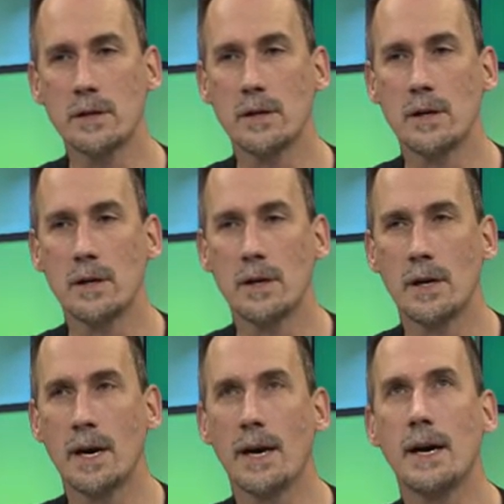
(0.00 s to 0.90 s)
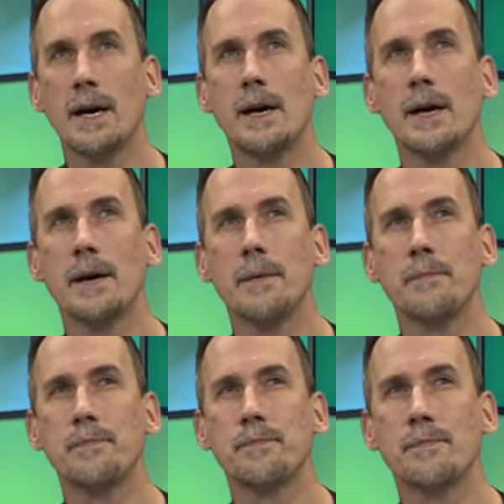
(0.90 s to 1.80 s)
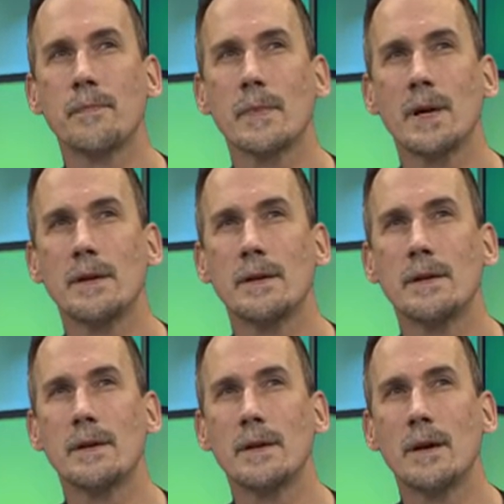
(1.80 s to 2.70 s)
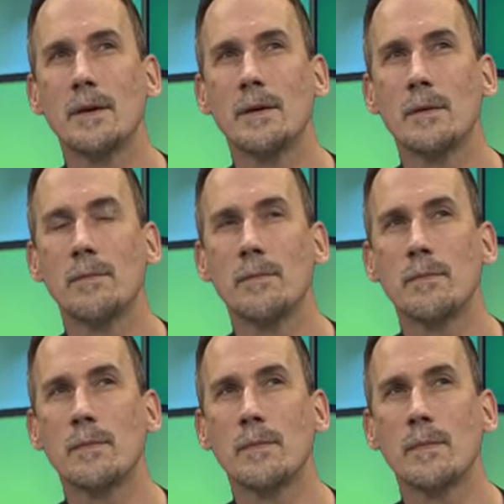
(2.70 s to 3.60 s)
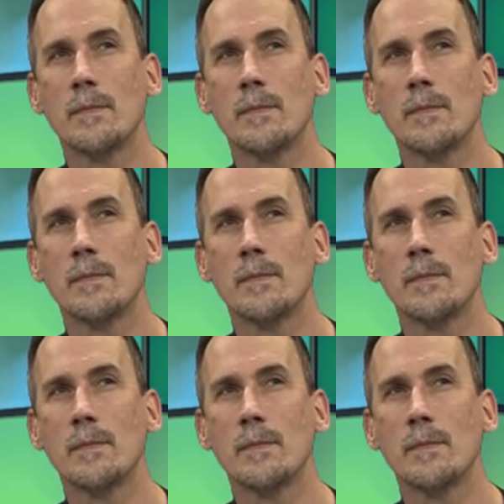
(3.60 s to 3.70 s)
Promote, yeah. Um, prohibit or permit.